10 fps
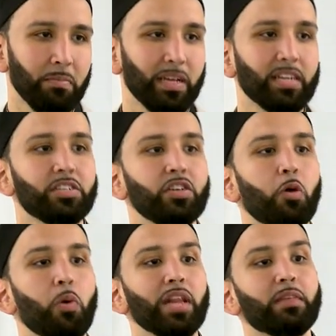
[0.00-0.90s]
Because you
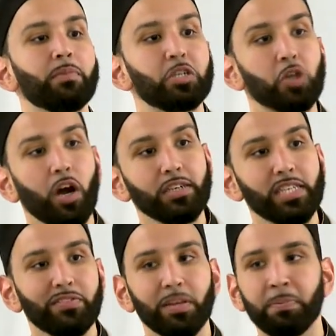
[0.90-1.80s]
know what? The
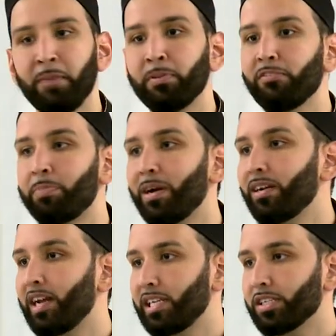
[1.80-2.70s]
majority of the people of
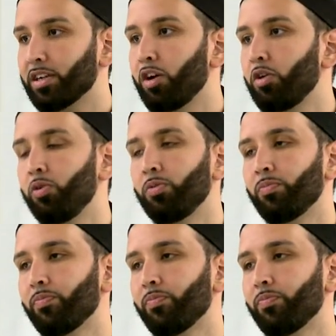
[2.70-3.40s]
paradise are who?